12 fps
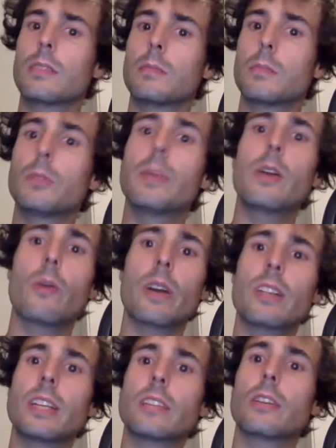But be aware
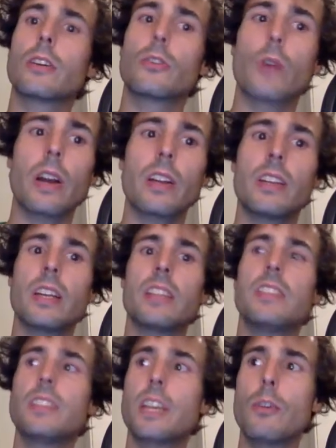that you are in a
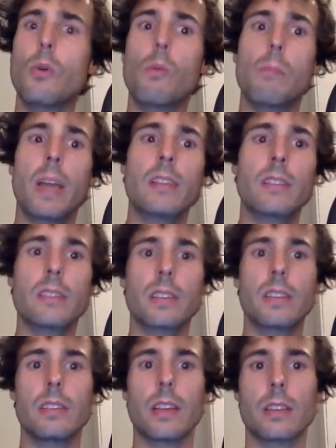zero-based
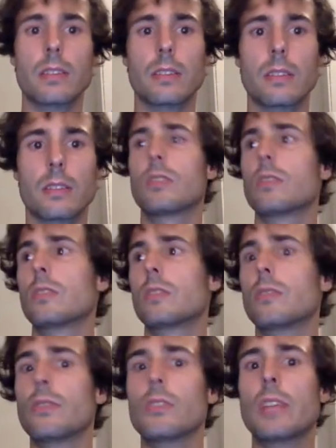index. The
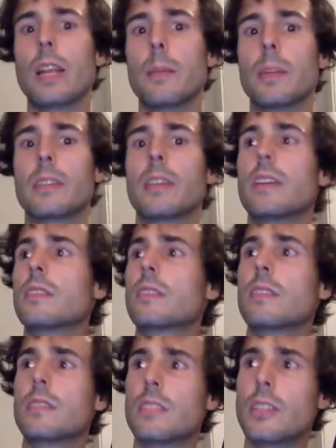first element is
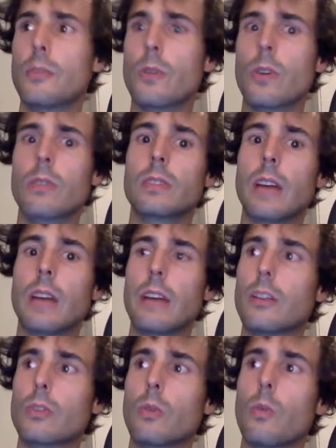0 and
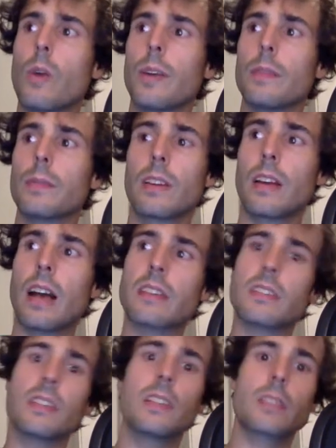not 1, as in
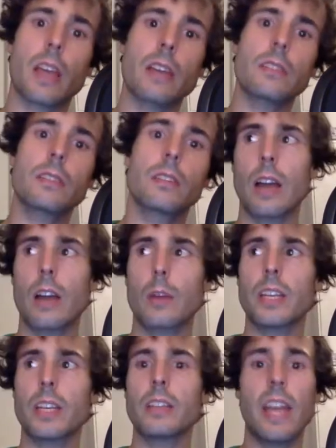this case I
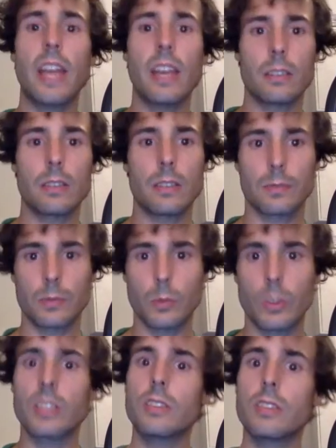obtain 8,
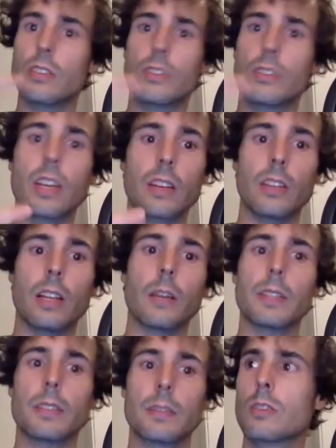which is the second
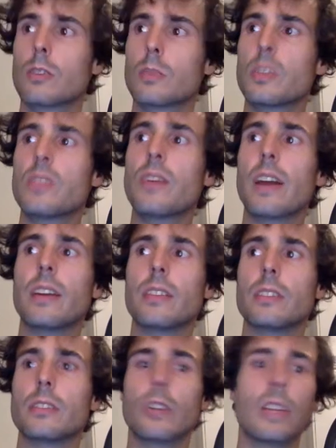element. Specifying
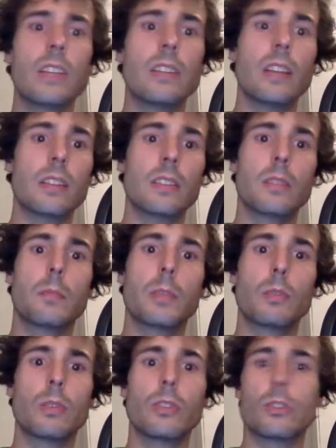the index
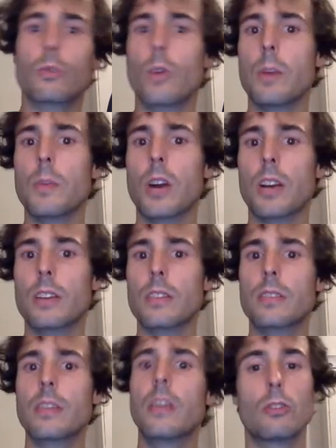between the square brackets,
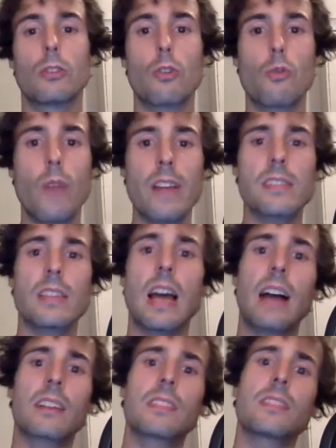the rest
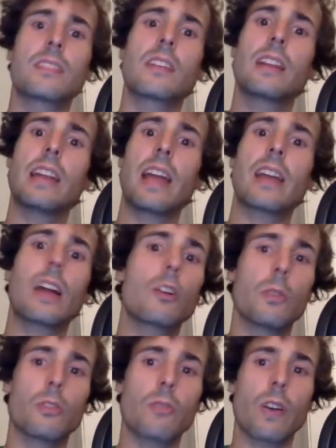acts like a
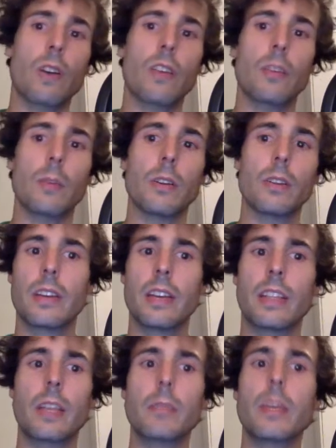common variable. It
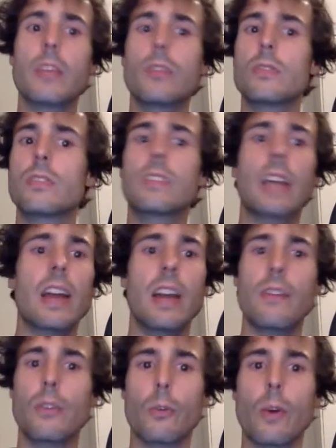can be used
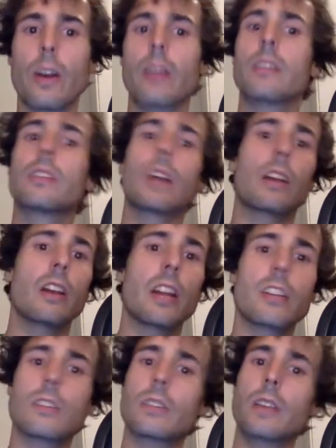everywhere, in
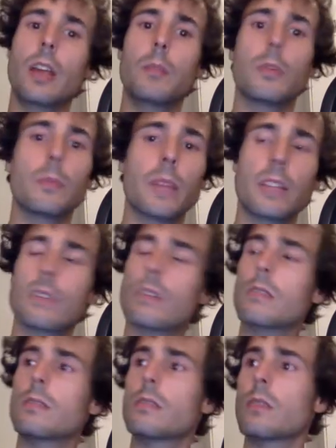calculation, input
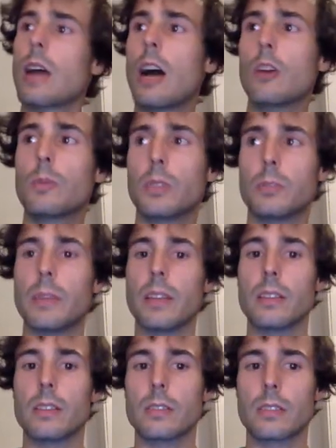methods, output
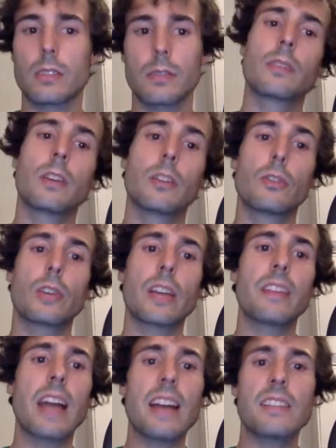methods. You
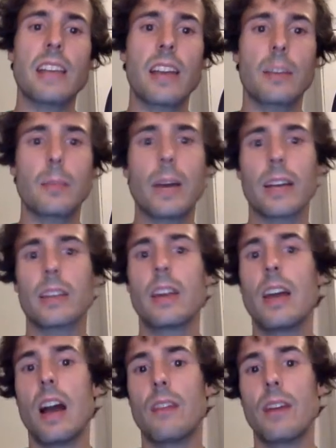can assign back
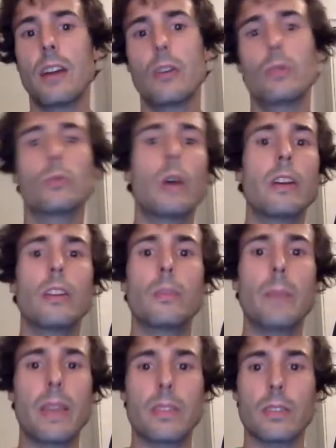a value to another
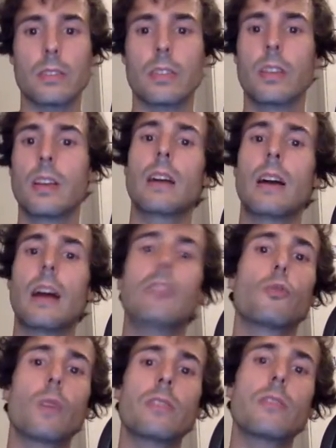method, and the
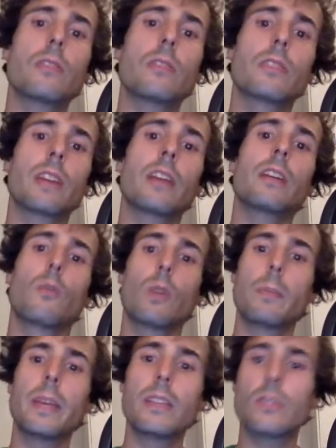resulting will
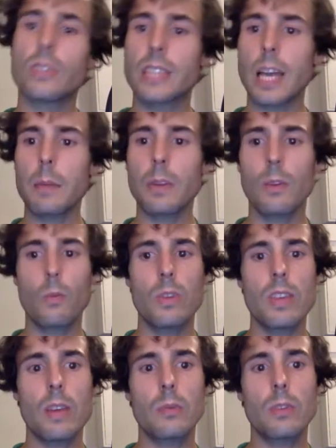be the type
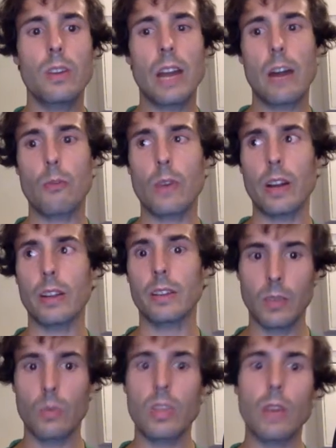without the array,
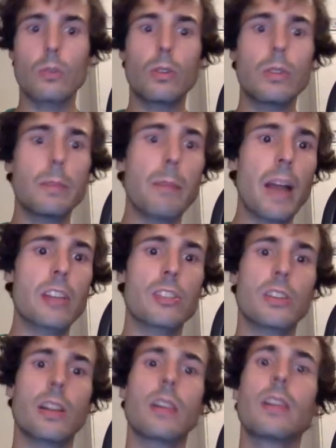without the
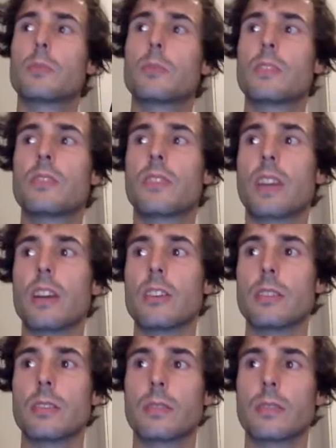dimensional specification.